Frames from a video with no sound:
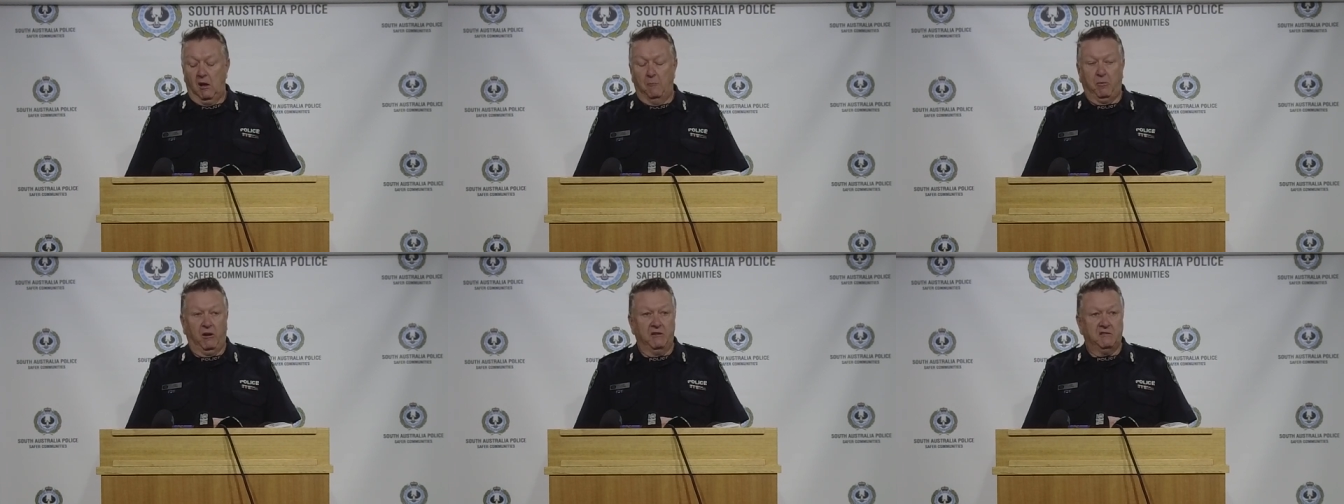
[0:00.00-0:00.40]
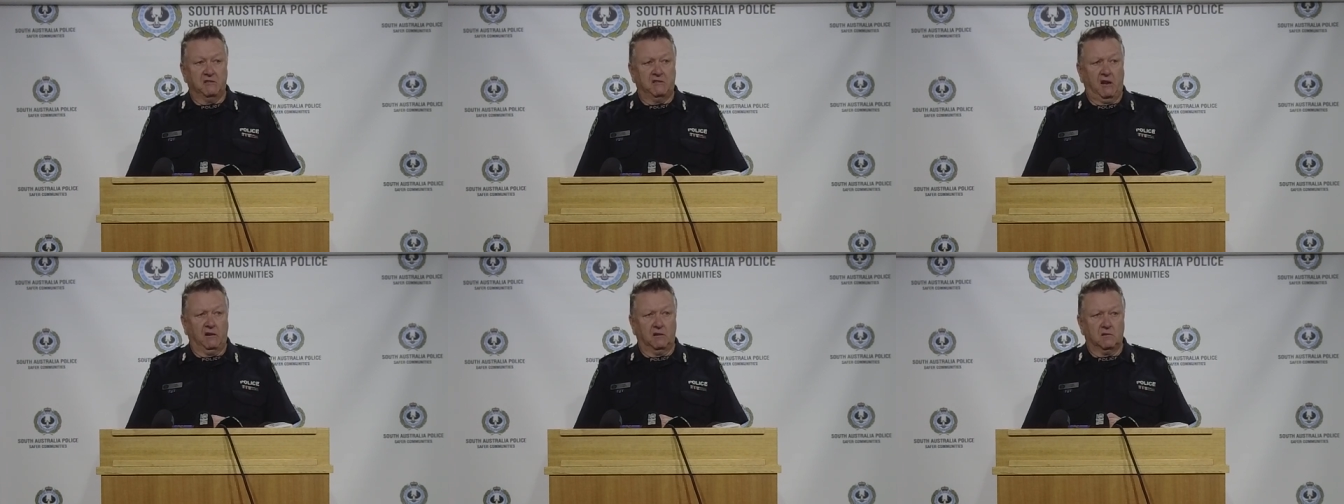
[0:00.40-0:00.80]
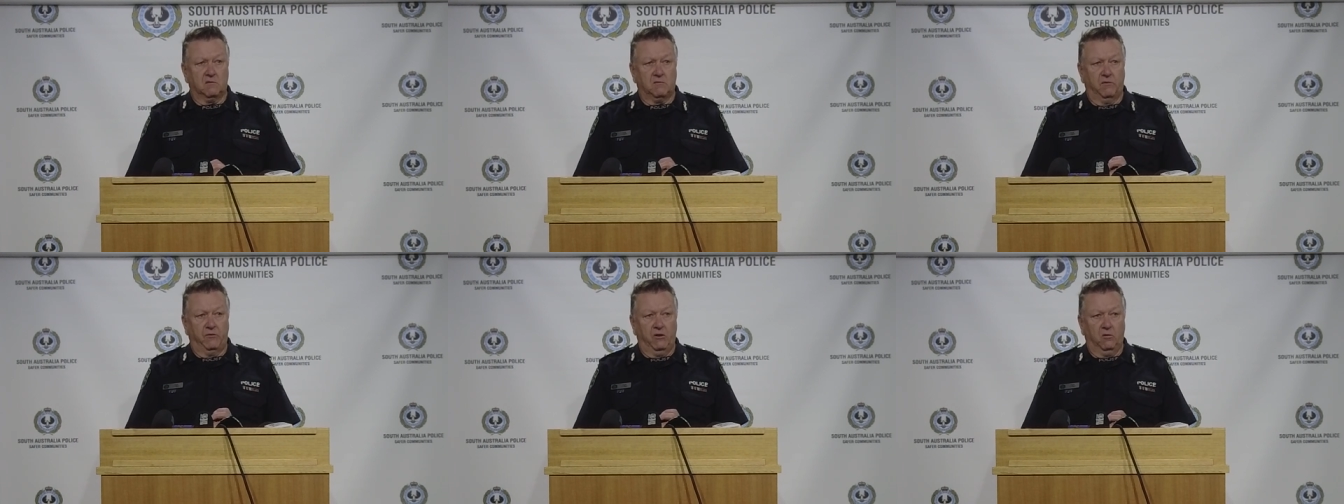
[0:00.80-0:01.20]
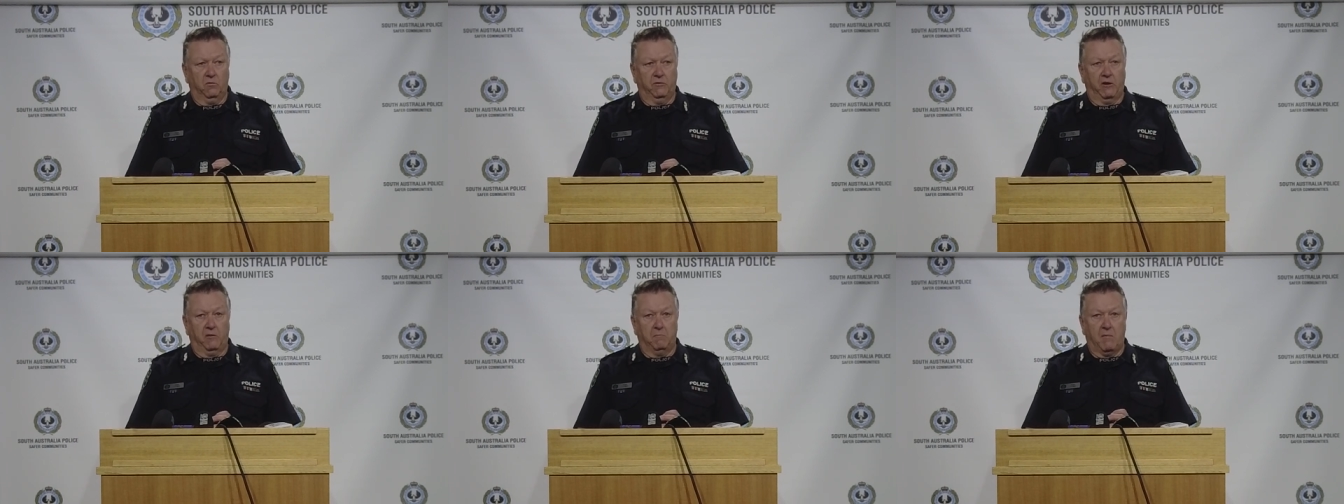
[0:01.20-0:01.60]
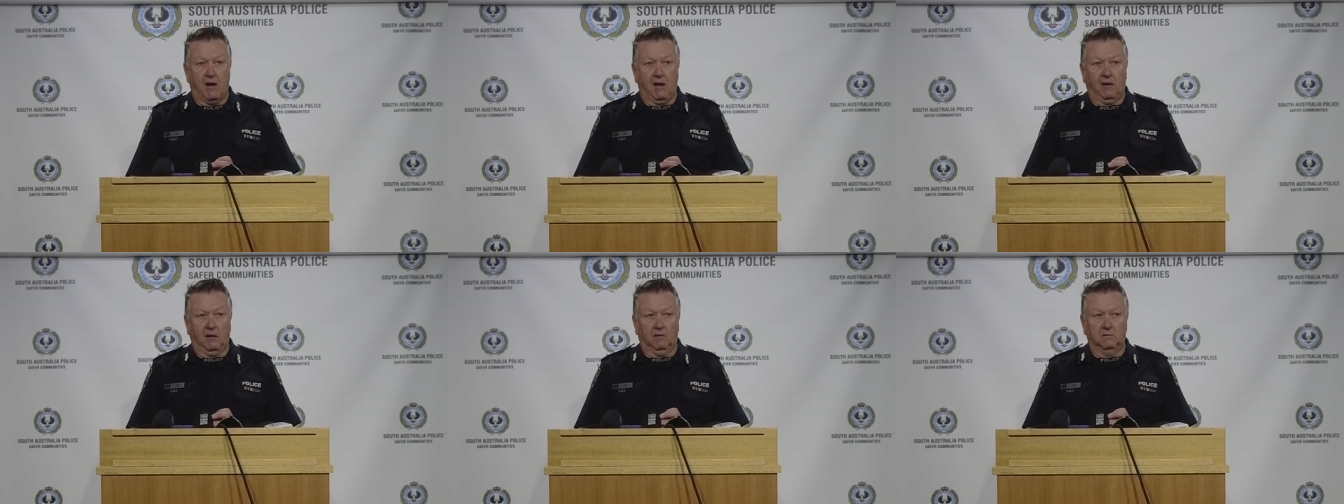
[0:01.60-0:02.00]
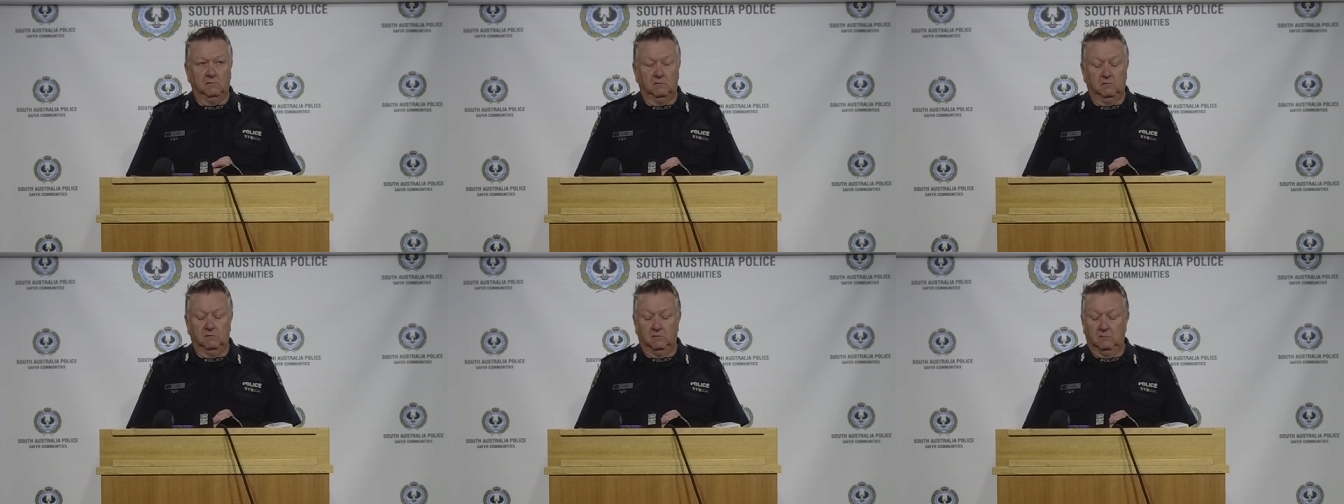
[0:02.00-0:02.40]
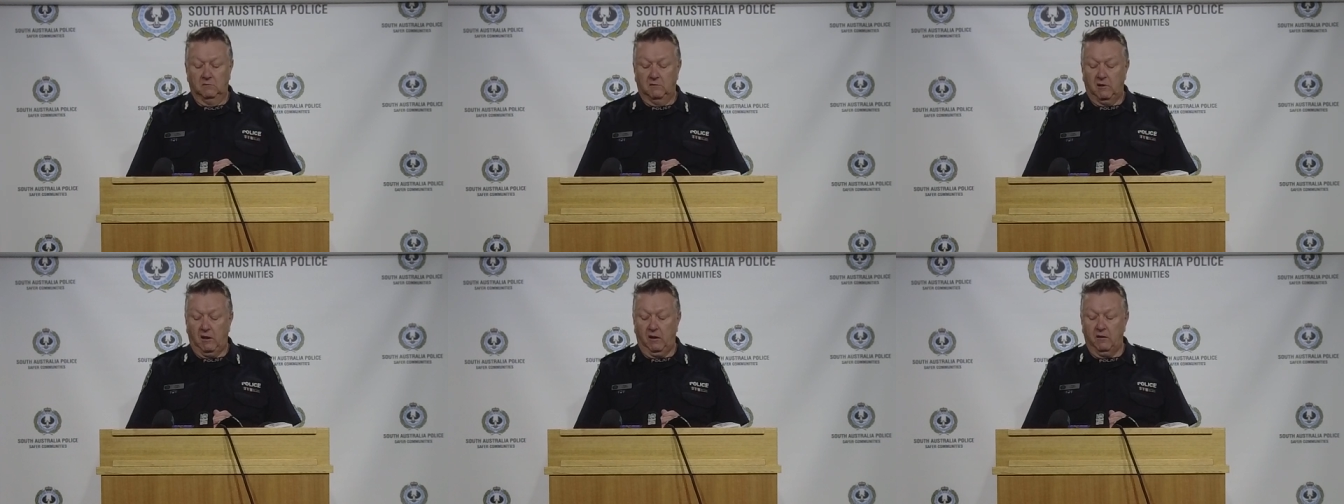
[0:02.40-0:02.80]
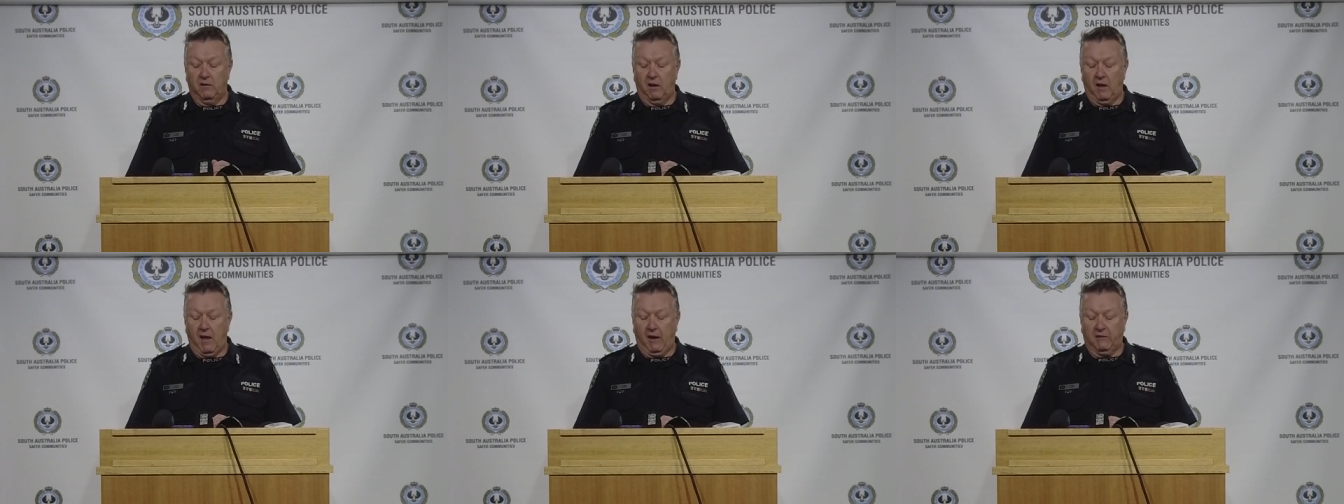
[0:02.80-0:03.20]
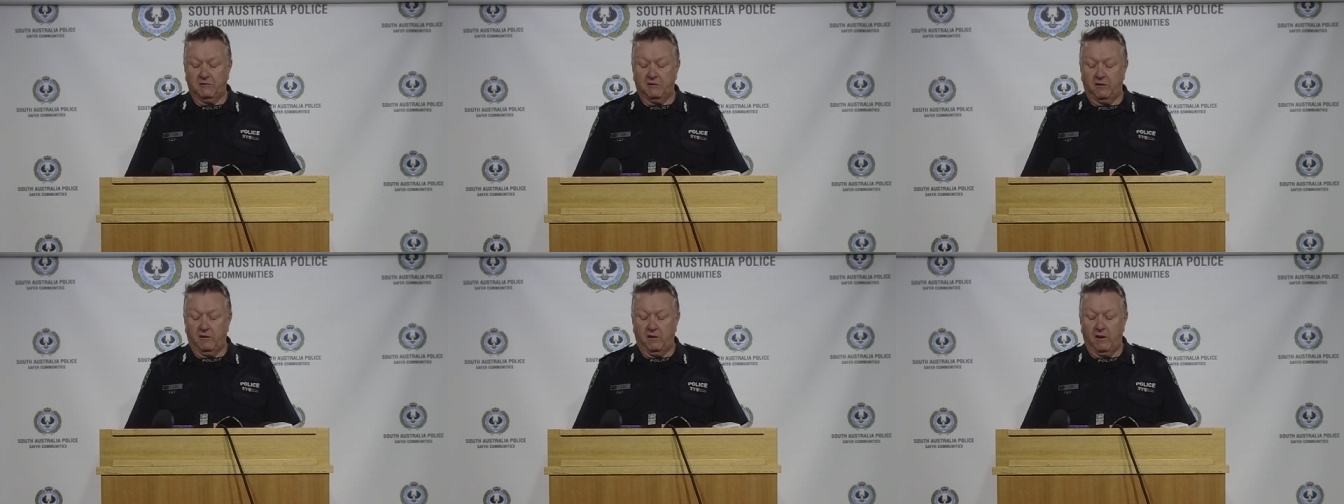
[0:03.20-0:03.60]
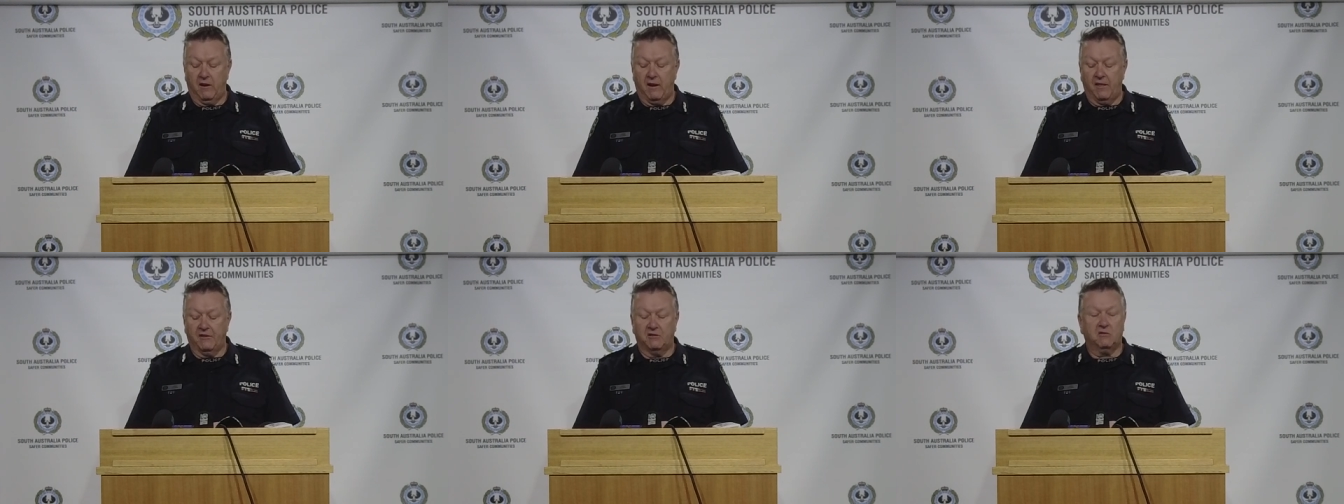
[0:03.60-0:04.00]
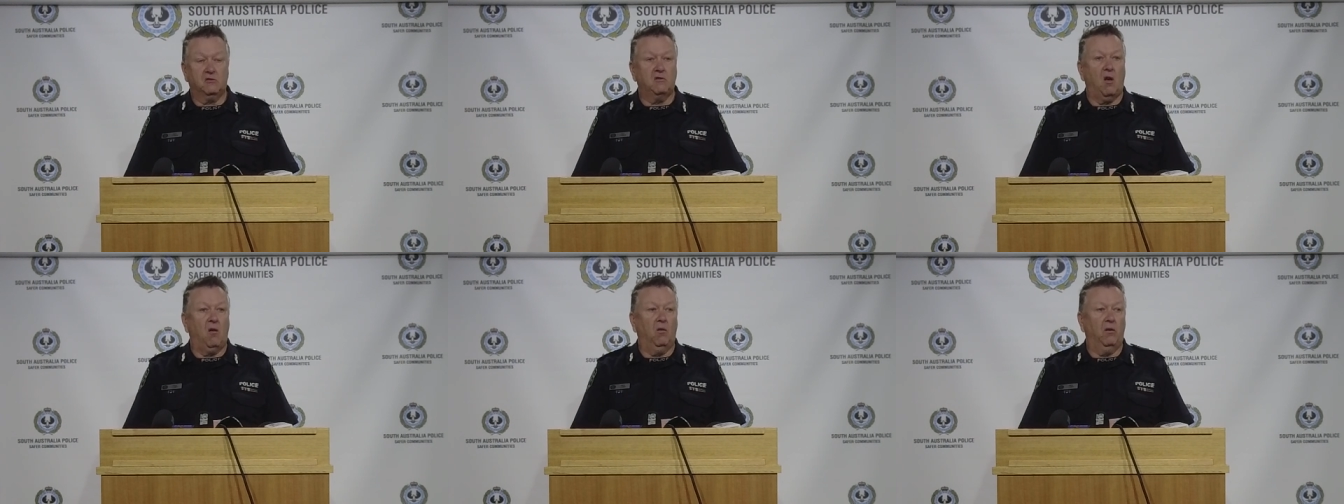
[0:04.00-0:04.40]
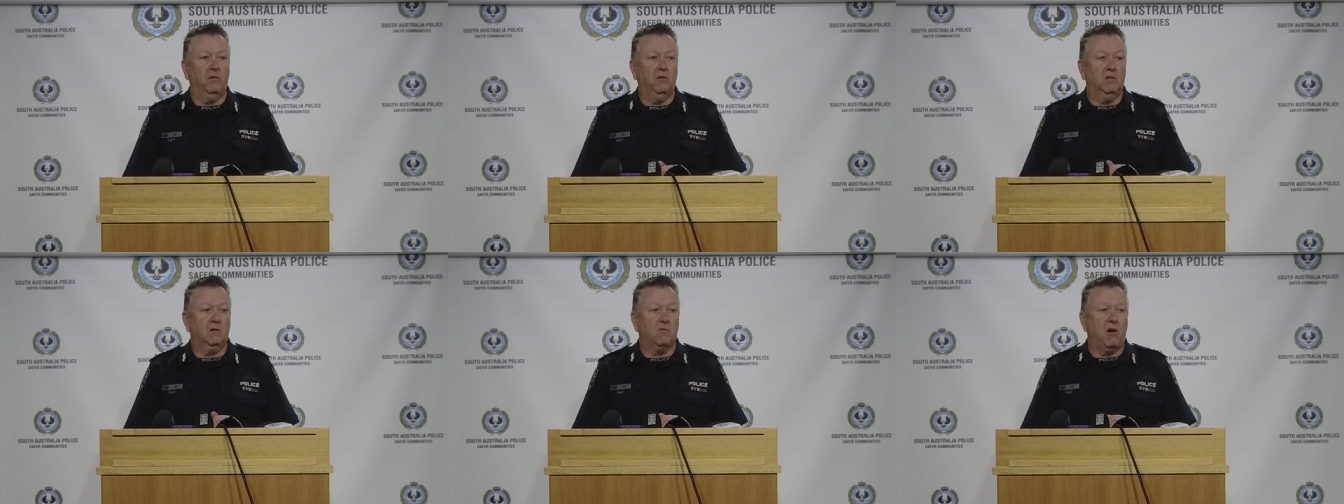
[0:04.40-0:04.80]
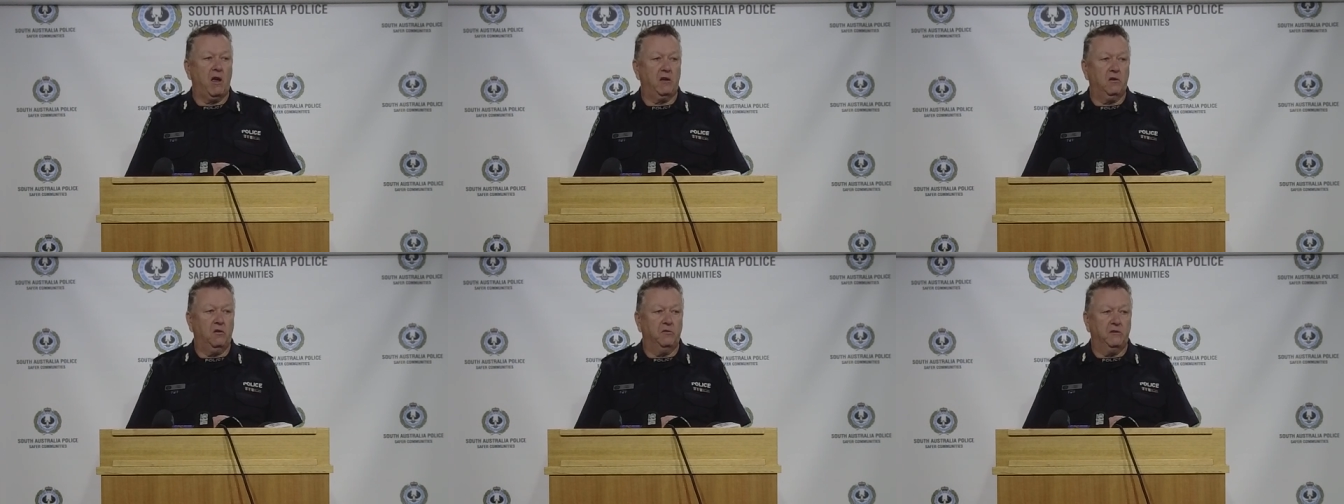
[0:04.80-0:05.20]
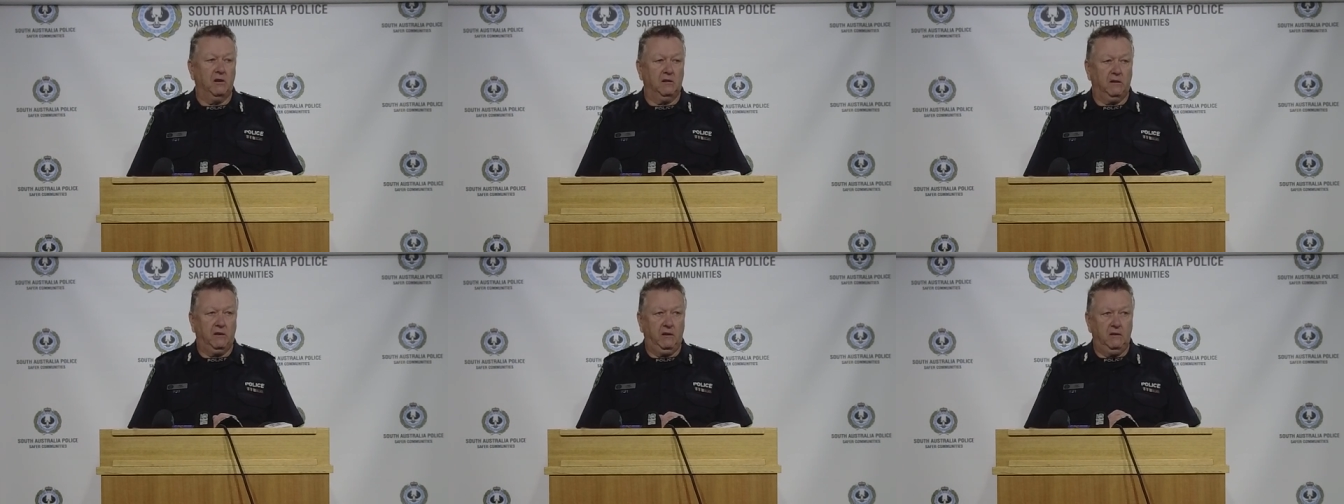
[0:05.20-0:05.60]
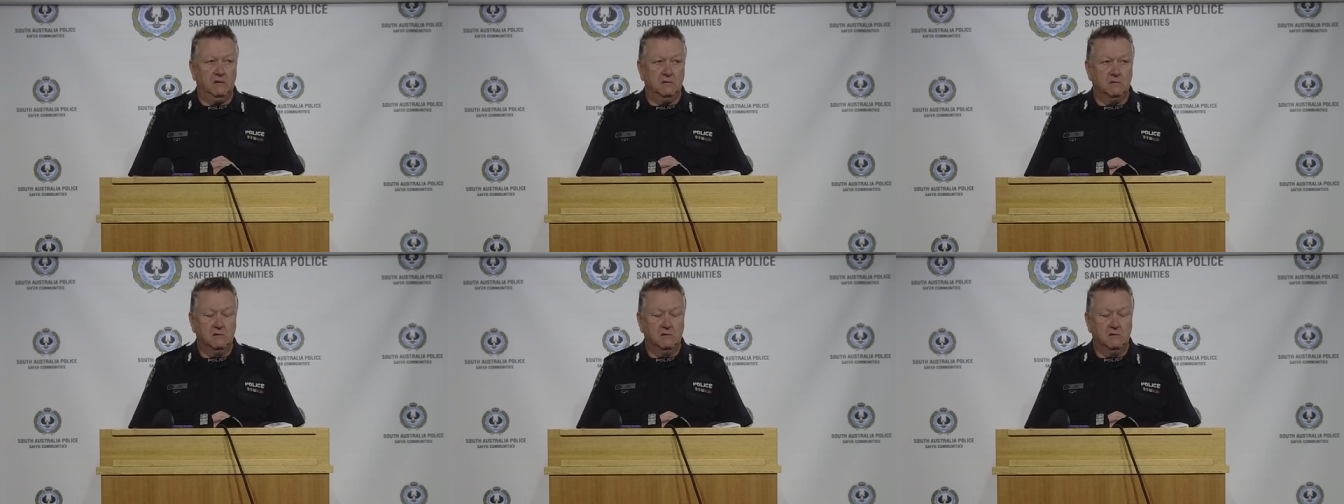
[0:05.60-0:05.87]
Police attendants revealed that a male had exited another stolen grey utility.